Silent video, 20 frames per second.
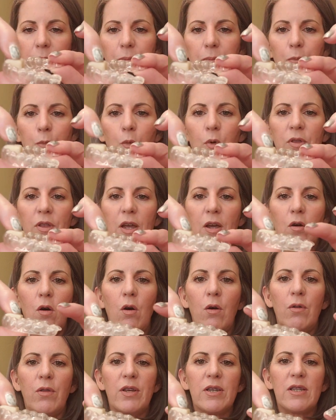what they
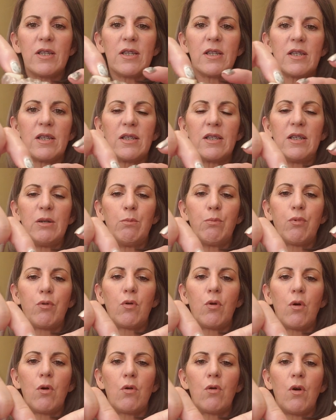call this is a
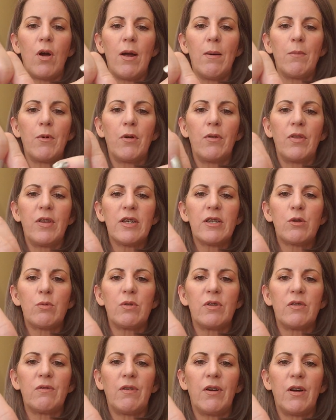deprogrammer. And this
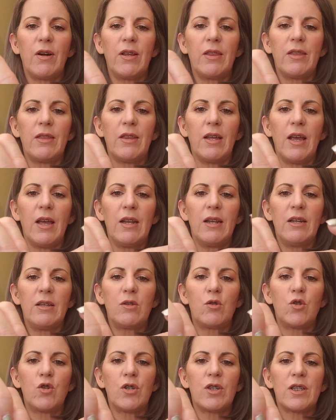one's very thin.
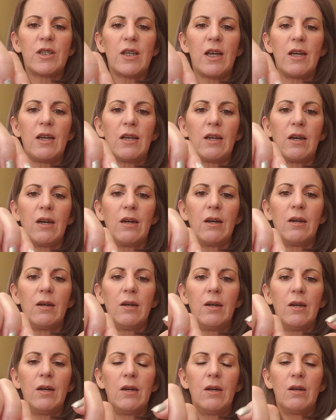It's just like a
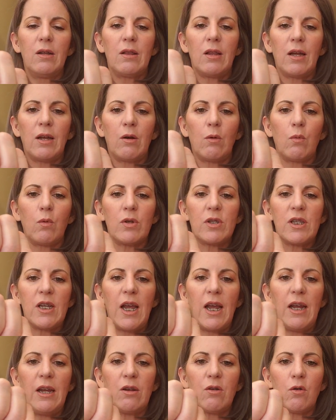
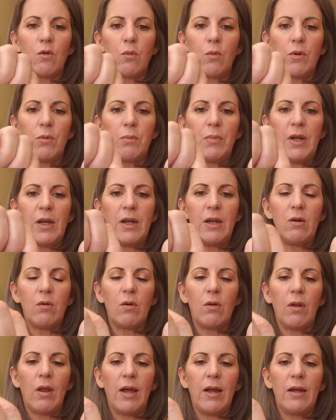retainer would be,
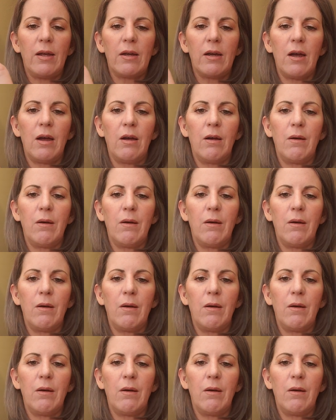or like,